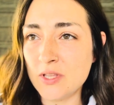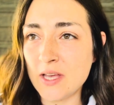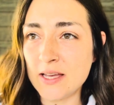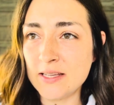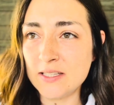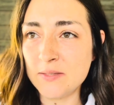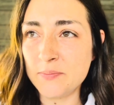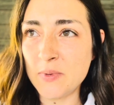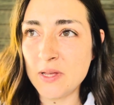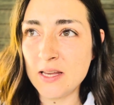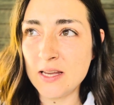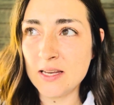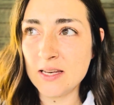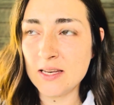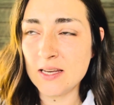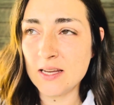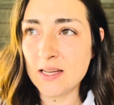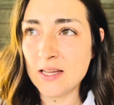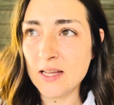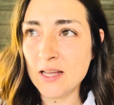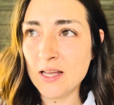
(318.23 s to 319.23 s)
has
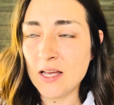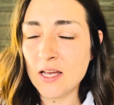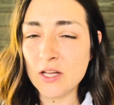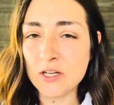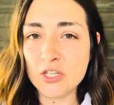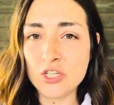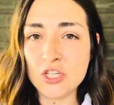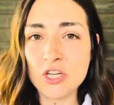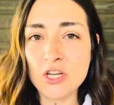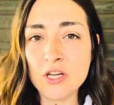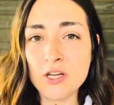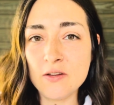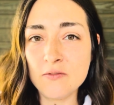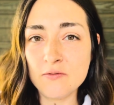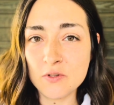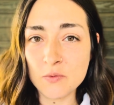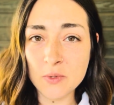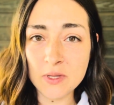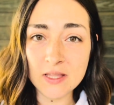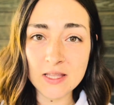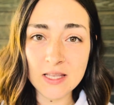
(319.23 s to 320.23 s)
been achieved
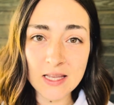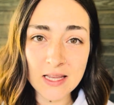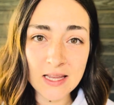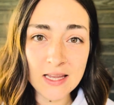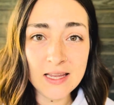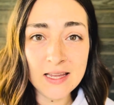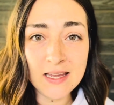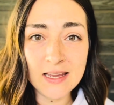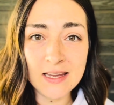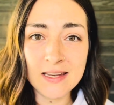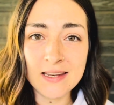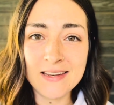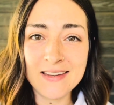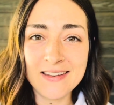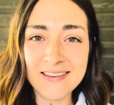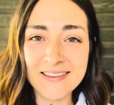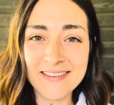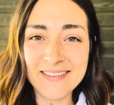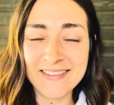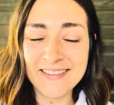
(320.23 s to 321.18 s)
within,